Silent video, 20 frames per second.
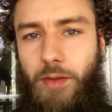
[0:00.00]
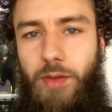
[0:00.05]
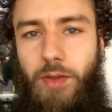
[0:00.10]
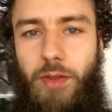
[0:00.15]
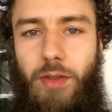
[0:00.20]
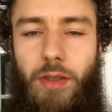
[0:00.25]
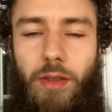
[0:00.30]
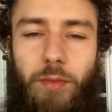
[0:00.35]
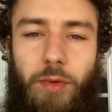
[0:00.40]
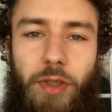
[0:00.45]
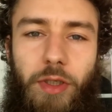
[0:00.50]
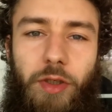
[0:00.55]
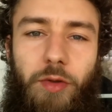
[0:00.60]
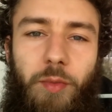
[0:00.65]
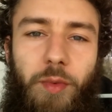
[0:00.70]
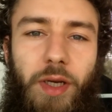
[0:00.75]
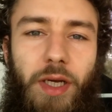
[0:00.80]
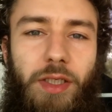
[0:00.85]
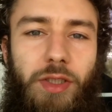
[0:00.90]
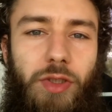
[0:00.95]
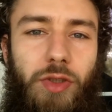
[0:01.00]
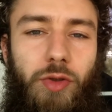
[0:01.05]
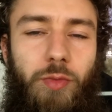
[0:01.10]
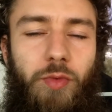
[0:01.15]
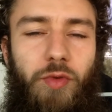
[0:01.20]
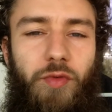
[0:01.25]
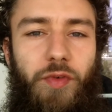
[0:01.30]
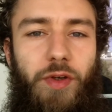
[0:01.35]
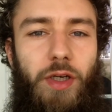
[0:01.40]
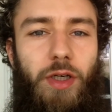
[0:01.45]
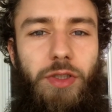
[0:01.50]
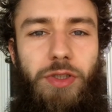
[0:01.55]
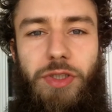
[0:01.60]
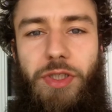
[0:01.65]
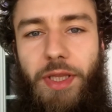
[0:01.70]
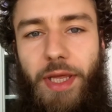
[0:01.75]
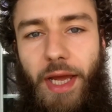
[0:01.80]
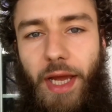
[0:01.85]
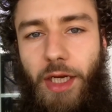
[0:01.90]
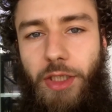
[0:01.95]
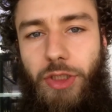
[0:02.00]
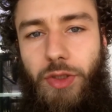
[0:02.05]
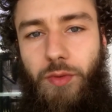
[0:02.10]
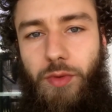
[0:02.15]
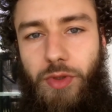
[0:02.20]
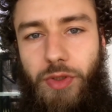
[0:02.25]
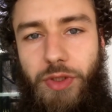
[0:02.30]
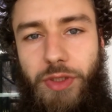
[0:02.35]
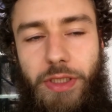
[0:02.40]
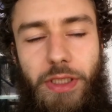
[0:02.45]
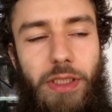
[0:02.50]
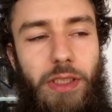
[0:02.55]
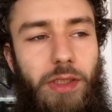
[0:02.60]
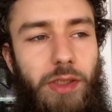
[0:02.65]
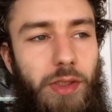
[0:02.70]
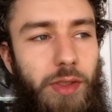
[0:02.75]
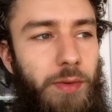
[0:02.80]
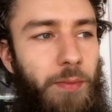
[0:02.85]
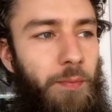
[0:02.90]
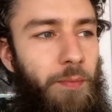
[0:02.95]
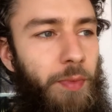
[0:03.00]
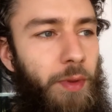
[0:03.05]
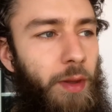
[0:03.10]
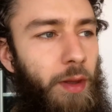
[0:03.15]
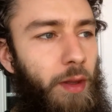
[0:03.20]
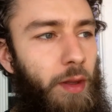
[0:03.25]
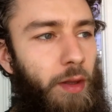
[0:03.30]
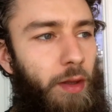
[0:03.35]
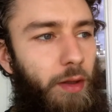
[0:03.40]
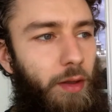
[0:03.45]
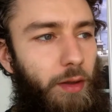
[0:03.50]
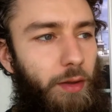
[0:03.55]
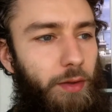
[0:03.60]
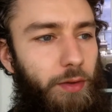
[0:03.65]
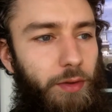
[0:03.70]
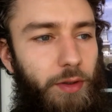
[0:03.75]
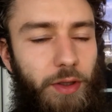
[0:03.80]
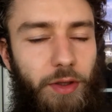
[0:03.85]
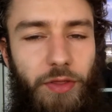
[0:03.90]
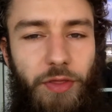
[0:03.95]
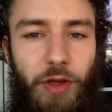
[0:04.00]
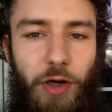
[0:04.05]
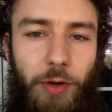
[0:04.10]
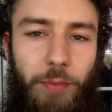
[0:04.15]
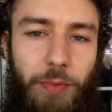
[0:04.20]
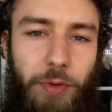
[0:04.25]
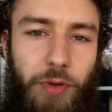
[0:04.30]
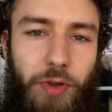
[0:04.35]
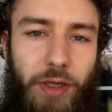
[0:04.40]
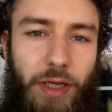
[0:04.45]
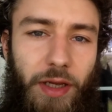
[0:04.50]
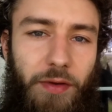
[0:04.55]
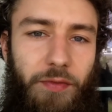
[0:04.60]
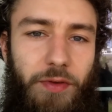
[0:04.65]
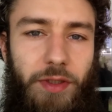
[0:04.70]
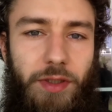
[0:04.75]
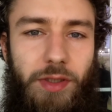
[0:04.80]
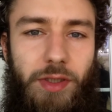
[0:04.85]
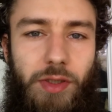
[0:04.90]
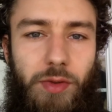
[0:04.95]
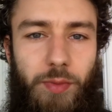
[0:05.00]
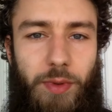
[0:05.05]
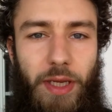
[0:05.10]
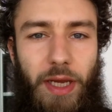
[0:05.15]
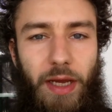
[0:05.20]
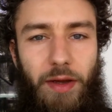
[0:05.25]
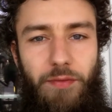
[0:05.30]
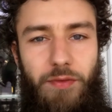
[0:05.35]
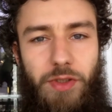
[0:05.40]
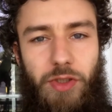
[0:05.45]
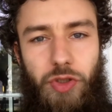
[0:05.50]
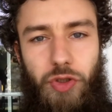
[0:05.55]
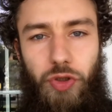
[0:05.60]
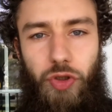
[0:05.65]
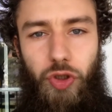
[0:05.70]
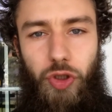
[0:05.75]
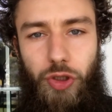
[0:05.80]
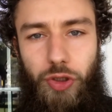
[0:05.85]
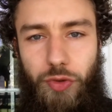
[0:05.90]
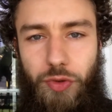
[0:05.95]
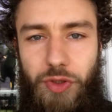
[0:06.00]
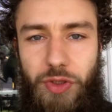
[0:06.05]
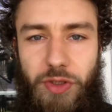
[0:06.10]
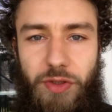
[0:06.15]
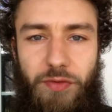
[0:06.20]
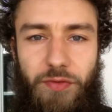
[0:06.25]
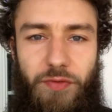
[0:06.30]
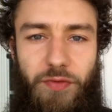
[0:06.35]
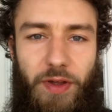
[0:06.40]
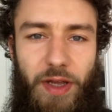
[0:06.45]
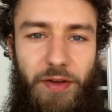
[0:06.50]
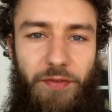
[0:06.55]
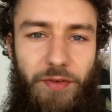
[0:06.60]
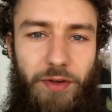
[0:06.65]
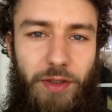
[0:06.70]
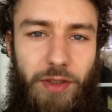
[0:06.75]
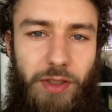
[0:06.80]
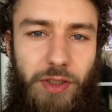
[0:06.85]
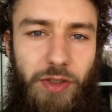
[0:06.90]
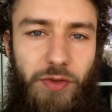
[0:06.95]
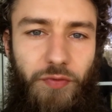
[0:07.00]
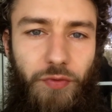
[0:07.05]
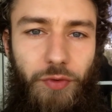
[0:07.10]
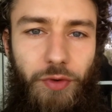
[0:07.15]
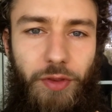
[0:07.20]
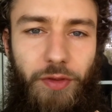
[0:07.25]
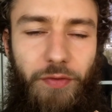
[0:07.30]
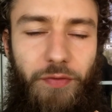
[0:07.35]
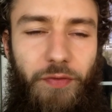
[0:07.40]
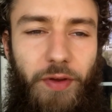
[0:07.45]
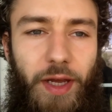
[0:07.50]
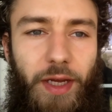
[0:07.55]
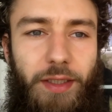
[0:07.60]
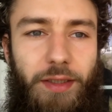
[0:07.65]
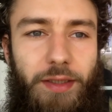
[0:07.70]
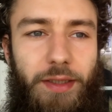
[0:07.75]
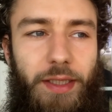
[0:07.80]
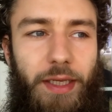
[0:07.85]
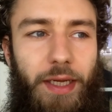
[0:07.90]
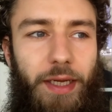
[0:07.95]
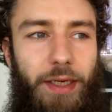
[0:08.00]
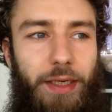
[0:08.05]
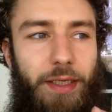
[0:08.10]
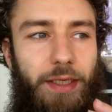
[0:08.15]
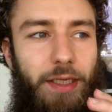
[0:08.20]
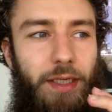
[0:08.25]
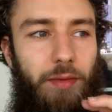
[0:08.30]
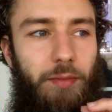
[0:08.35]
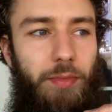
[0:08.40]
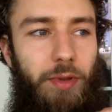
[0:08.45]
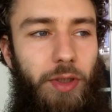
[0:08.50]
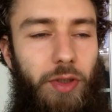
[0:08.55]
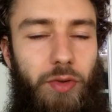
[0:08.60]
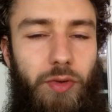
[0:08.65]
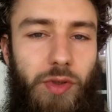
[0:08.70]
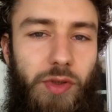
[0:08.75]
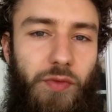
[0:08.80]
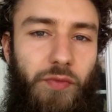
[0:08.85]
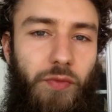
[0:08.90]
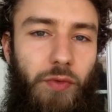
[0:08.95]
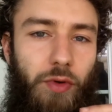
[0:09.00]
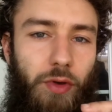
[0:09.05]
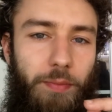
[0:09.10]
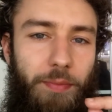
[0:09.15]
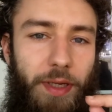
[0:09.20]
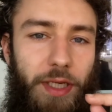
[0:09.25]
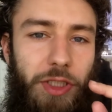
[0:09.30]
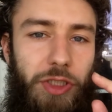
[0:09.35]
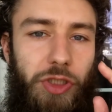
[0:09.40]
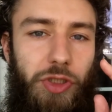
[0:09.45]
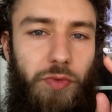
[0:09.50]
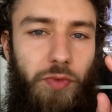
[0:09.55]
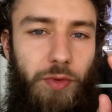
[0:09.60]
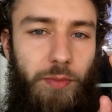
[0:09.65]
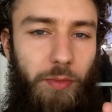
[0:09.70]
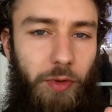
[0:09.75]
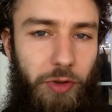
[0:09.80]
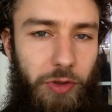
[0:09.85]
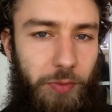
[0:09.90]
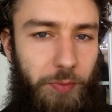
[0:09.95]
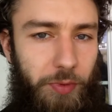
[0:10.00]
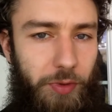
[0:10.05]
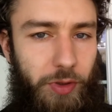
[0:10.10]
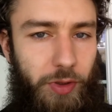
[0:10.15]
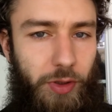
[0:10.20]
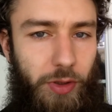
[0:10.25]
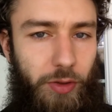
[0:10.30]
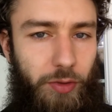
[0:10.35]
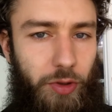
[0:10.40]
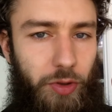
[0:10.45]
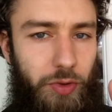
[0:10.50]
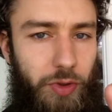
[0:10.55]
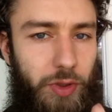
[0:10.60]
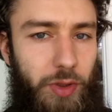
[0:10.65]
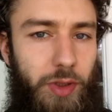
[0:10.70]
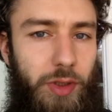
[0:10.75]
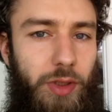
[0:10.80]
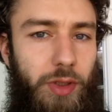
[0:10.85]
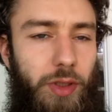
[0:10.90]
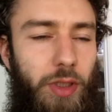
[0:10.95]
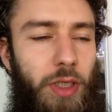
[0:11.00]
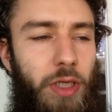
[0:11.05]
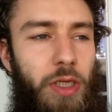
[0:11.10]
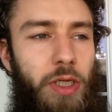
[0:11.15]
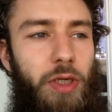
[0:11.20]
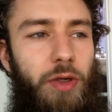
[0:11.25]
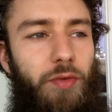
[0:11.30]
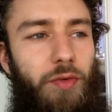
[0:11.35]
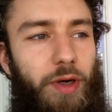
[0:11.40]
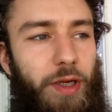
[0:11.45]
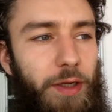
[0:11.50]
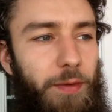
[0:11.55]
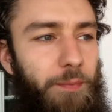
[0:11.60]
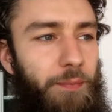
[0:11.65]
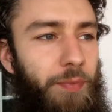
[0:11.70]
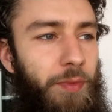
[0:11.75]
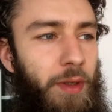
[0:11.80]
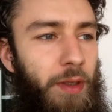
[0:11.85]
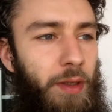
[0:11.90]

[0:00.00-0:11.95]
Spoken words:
Assalamu alaikum, guys. So moving on to the actual studies, the therapeutic evidence we have, it's conclusive evidence for the fact that it can be used for patients with multiple sclerosis, right?